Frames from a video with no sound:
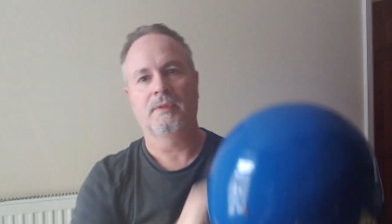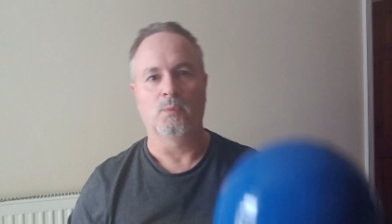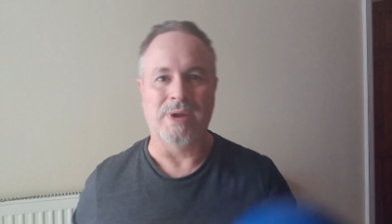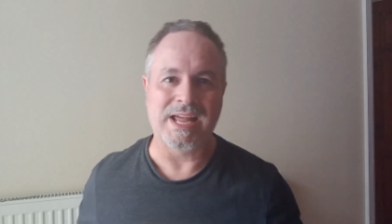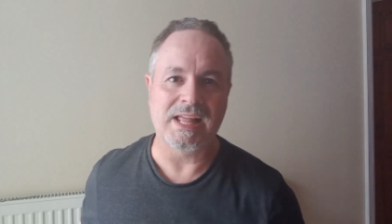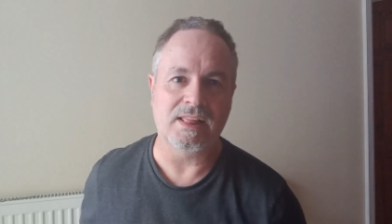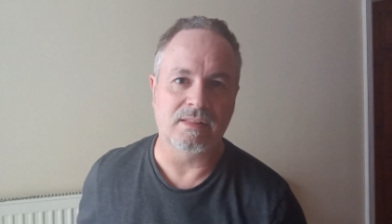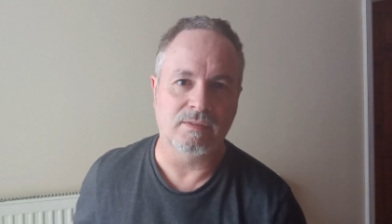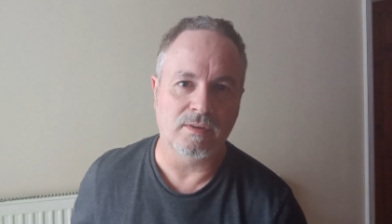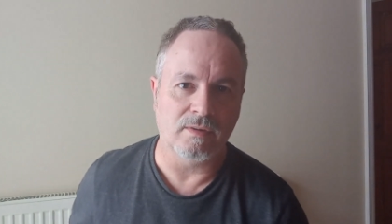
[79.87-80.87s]

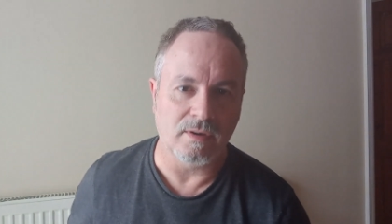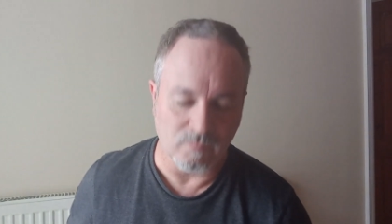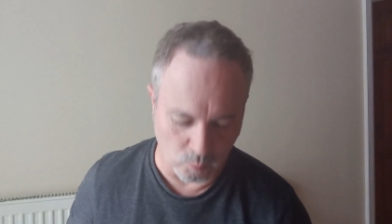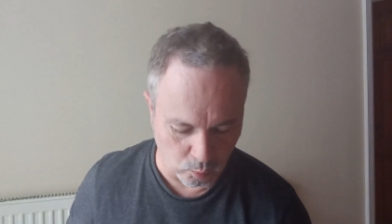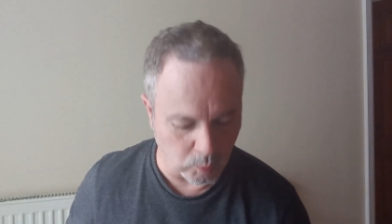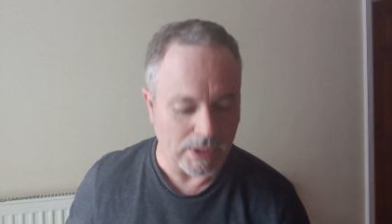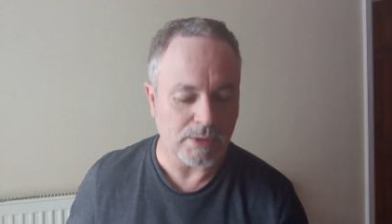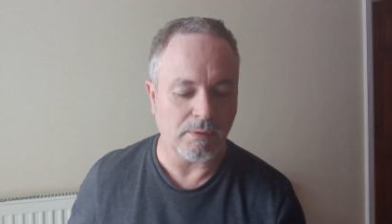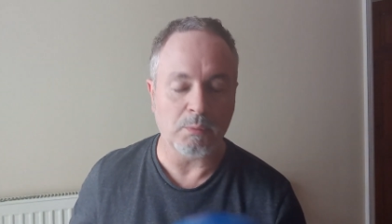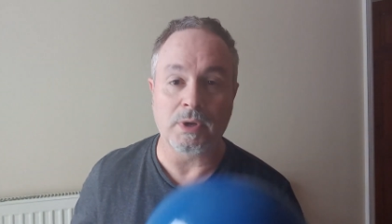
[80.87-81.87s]
Well, why
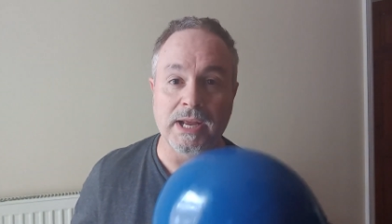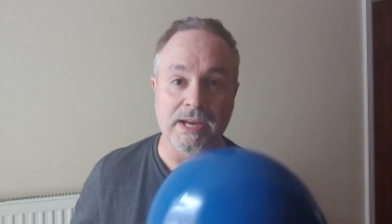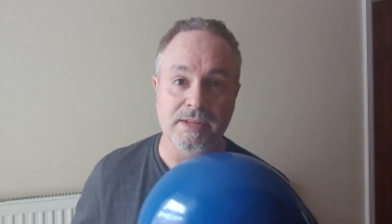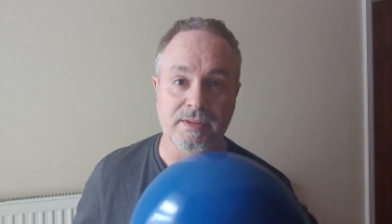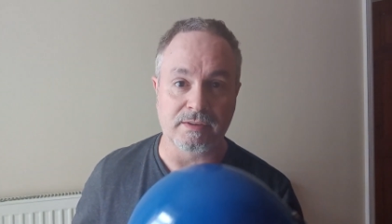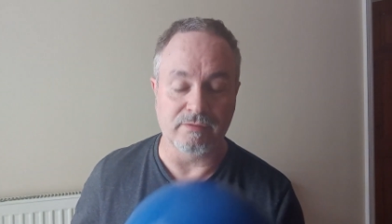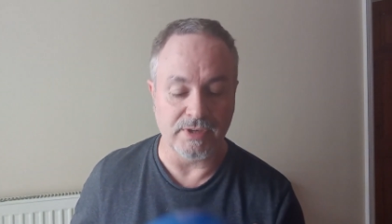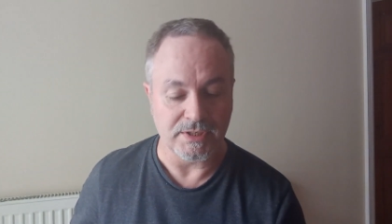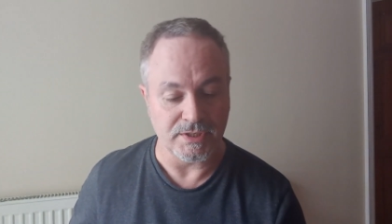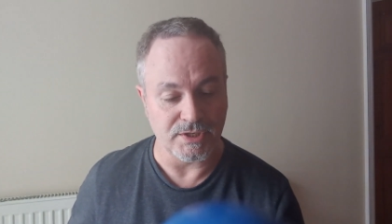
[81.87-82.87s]
do I want anything
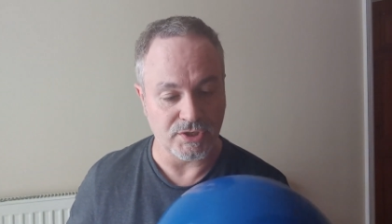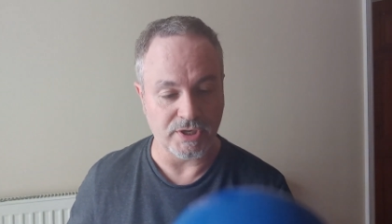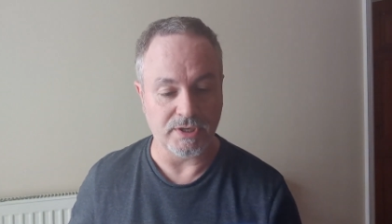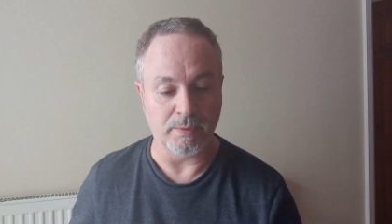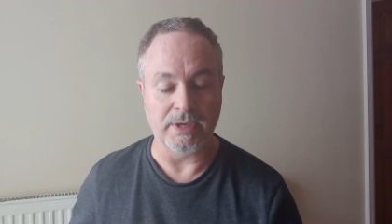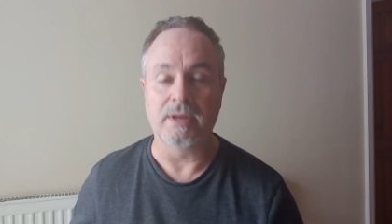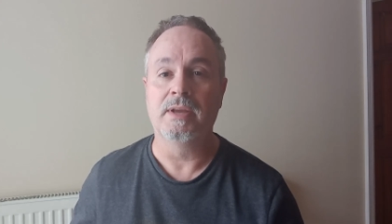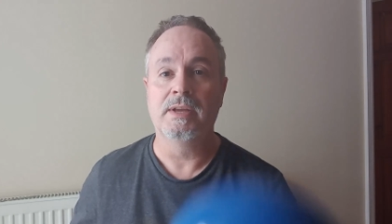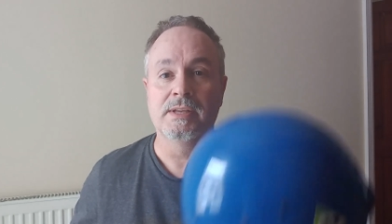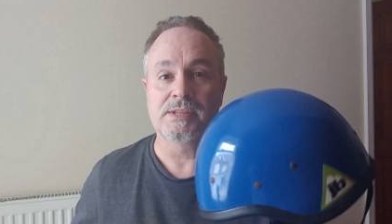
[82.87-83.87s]
vintage and genuine?
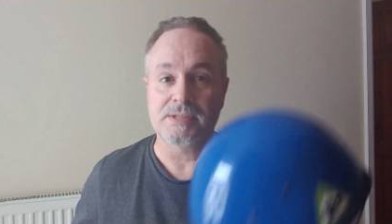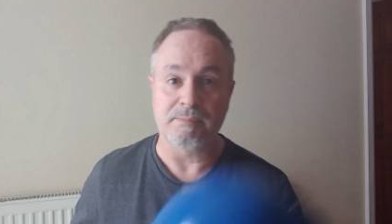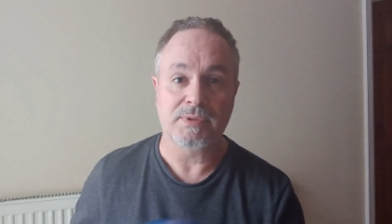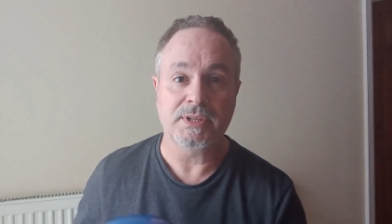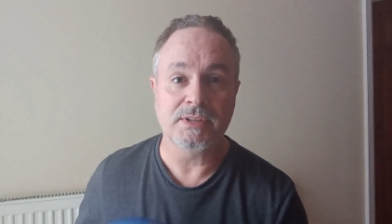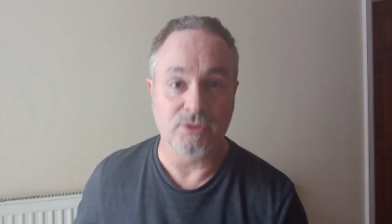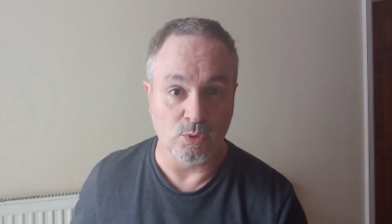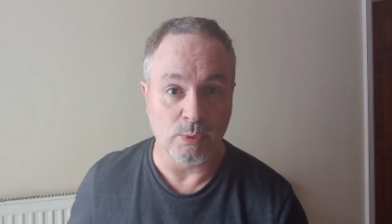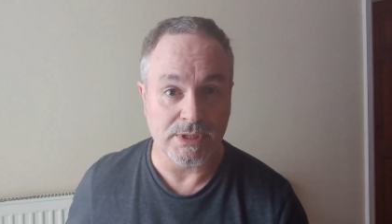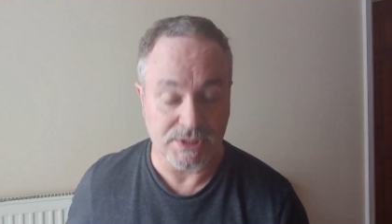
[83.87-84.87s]
Something to do
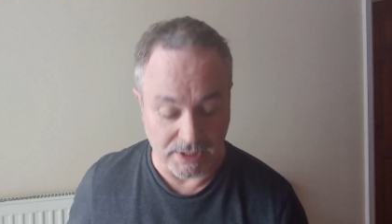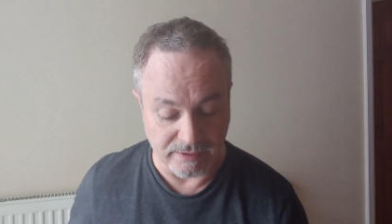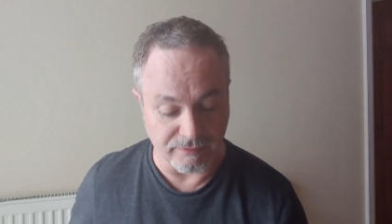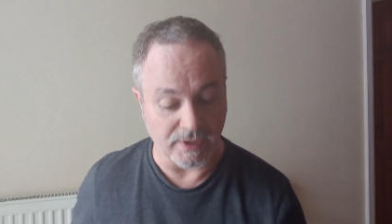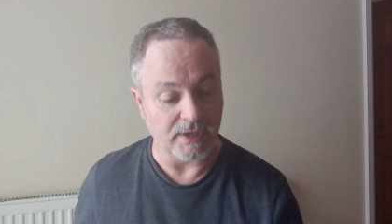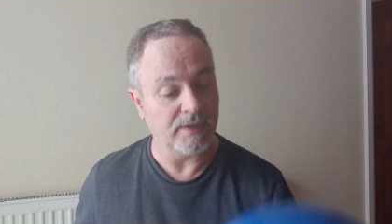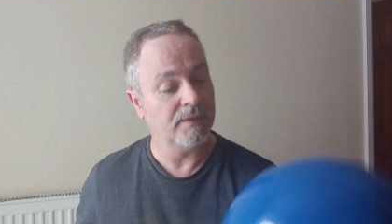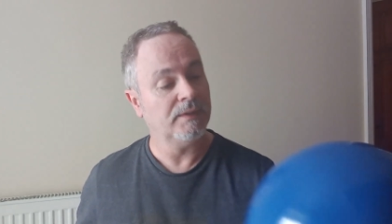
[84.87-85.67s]
with sci-fi.